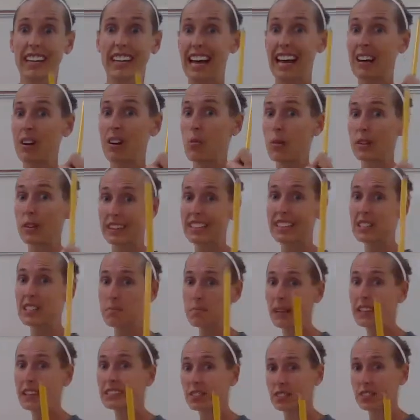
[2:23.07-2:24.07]
I don't want this
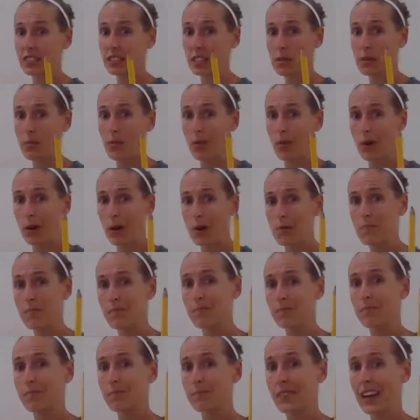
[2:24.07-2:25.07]
pencil anymore.
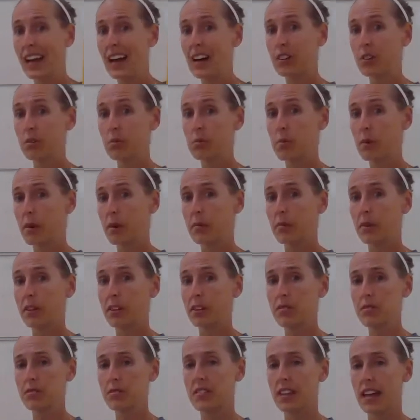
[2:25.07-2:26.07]
How could we
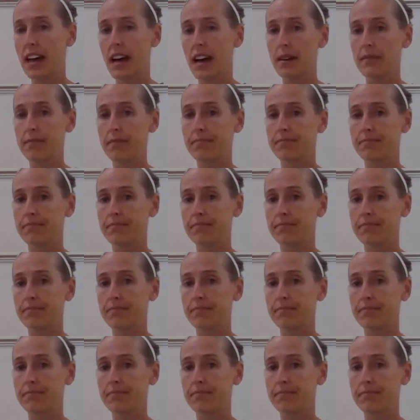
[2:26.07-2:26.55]
reuse that?